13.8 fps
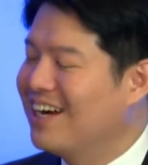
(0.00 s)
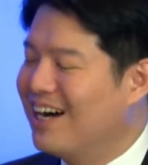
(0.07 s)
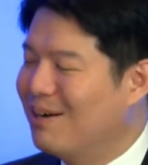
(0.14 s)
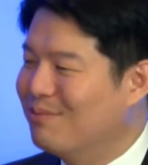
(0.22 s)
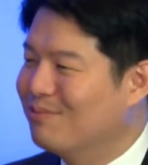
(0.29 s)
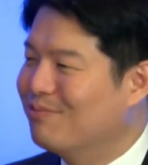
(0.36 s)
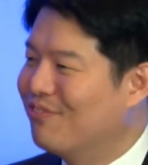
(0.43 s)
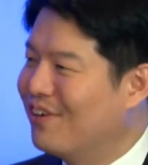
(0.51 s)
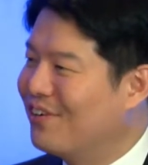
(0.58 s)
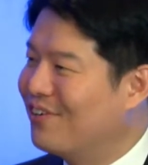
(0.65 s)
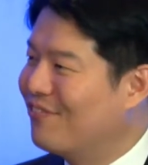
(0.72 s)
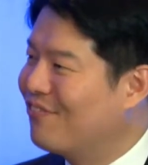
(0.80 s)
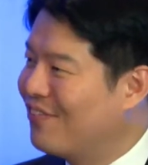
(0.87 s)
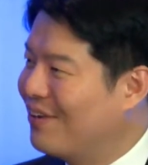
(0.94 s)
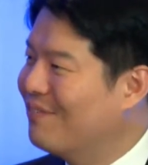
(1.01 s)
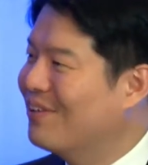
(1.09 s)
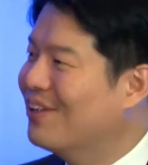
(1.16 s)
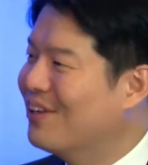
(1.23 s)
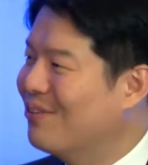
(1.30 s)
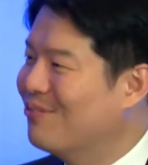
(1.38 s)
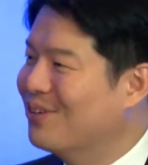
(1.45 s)
I'm very
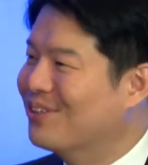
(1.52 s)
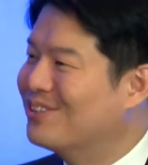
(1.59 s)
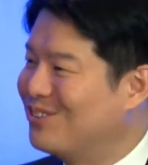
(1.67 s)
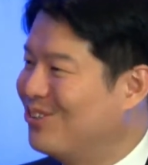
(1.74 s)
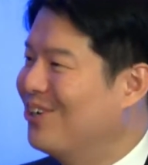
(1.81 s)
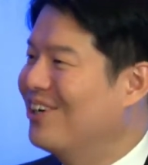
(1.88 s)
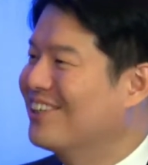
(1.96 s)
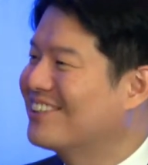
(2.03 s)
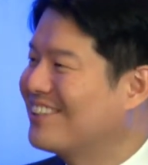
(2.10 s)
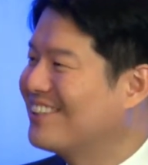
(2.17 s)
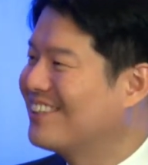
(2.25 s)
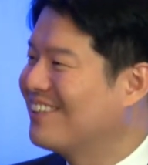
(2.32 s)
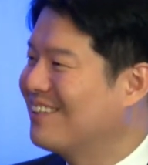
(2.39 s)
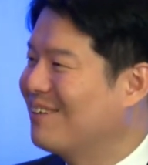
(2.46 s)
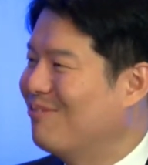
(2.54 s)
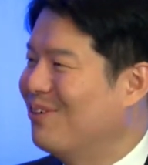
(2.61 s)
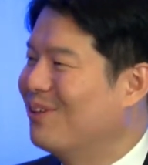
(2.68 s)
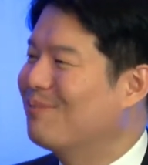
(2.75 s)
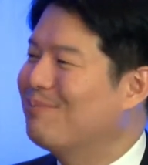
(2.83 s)
familiar with drugs, with